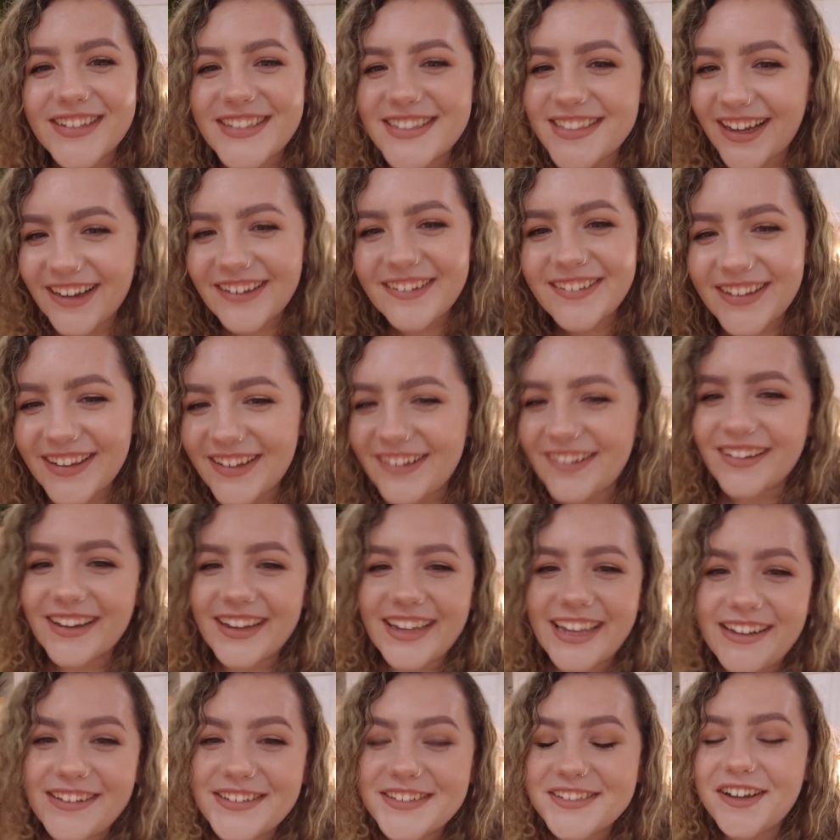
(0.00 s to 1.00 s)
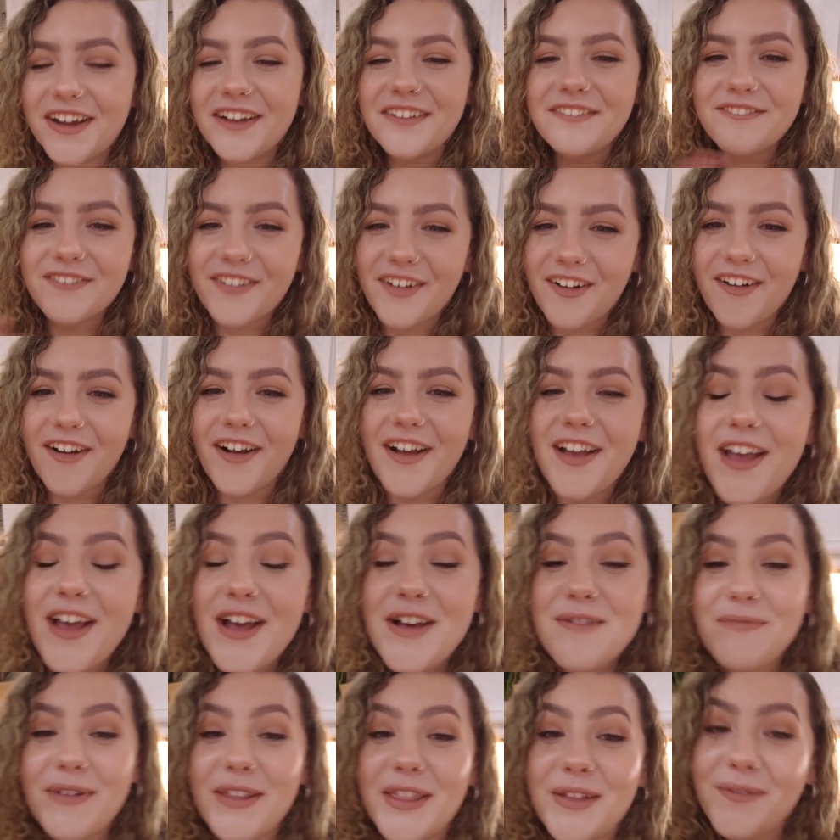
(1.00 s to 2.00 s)
for so long, keeps going wrong.
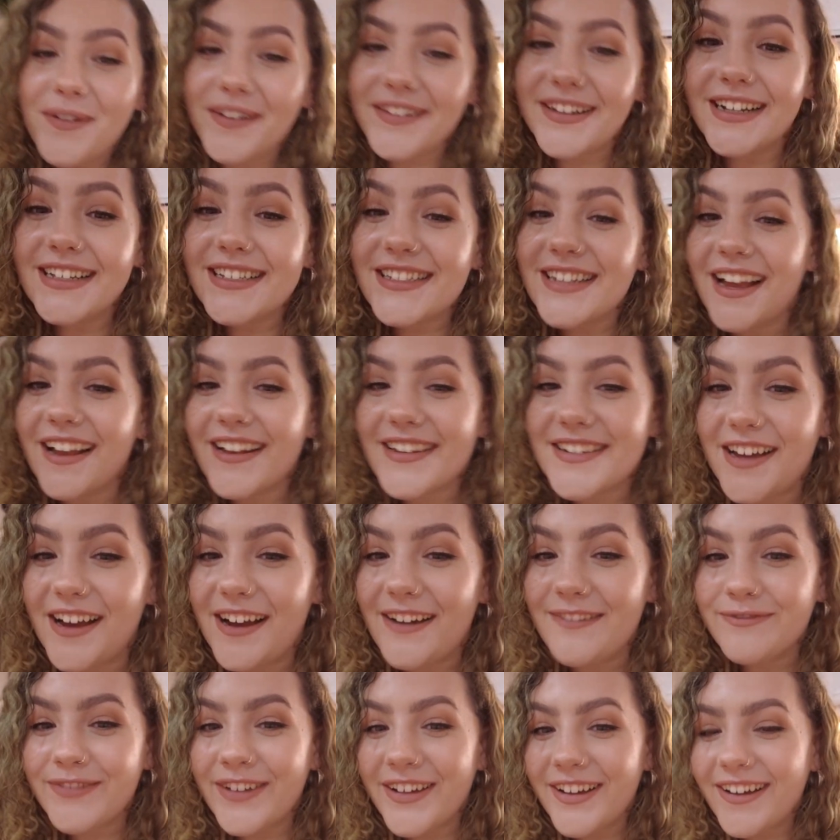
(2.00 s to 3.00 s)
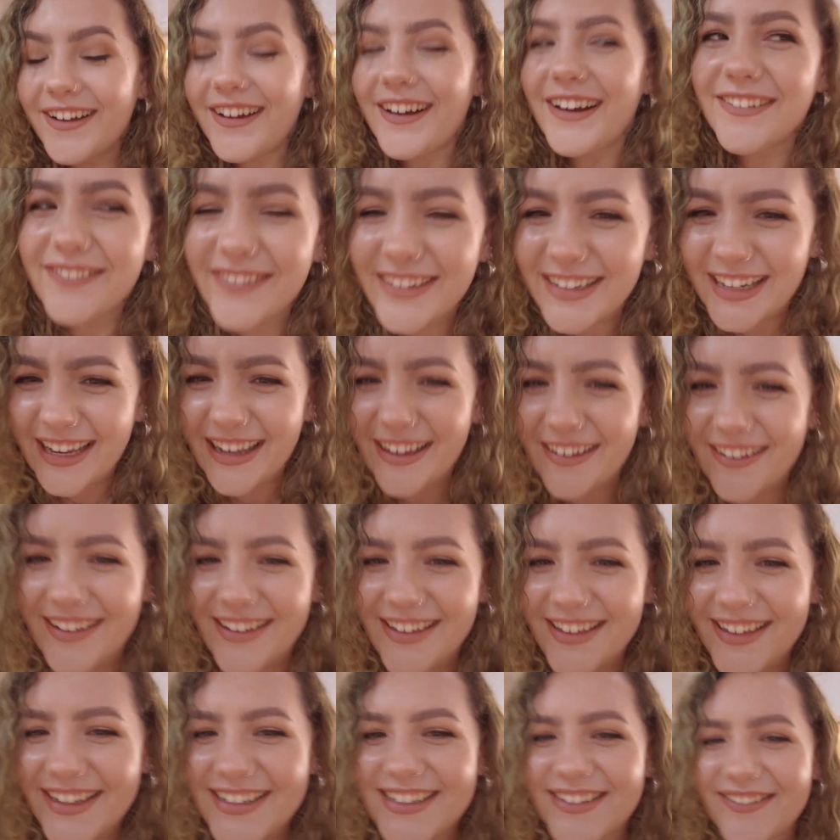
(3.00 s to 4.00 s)
But the one that's turned up, I really
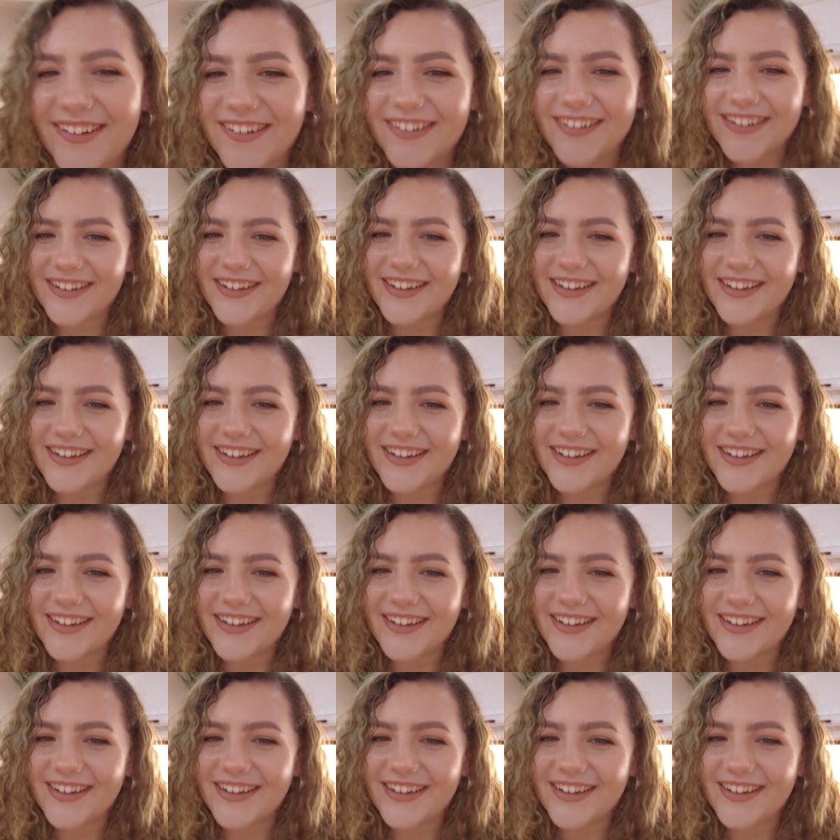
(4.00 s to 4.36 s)
like. It's very